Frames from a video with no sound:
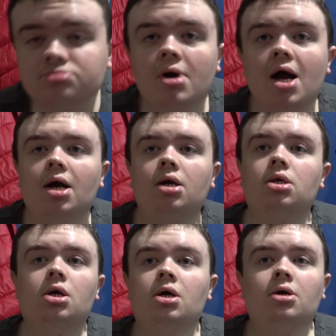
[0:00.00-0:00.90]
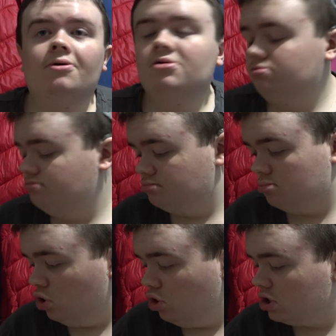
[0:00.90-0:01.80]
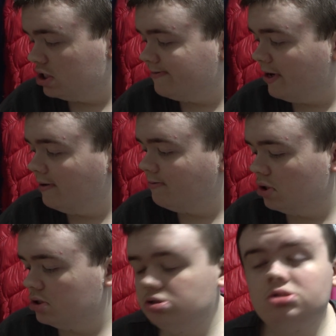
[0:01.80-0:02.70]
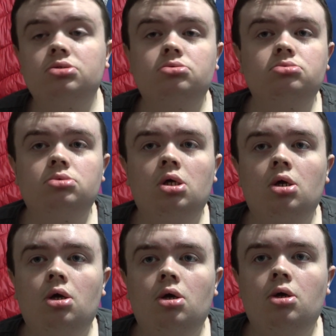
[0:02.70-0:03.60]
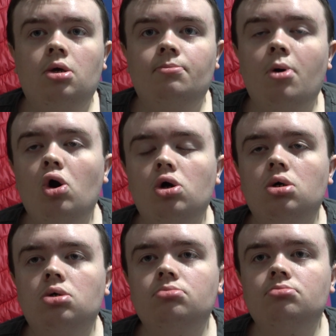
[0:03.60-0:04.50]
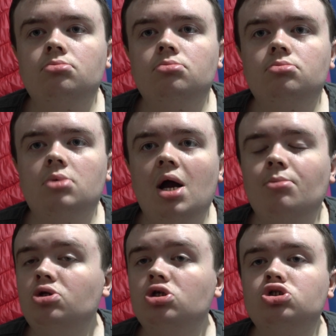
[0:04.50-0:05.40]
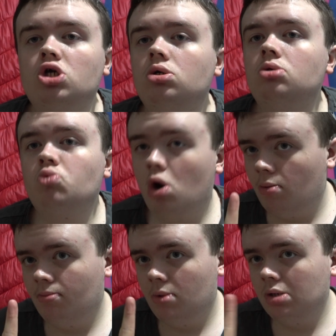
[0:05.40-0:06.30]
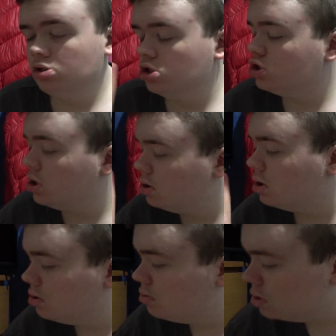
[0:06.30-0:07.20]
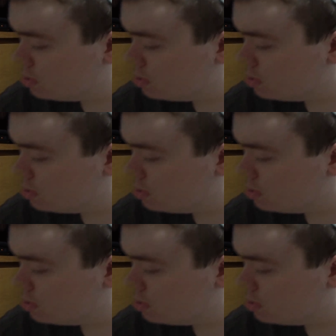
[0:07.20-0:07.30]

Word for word: my August favourites but I'm going to show you one. I'm going to show you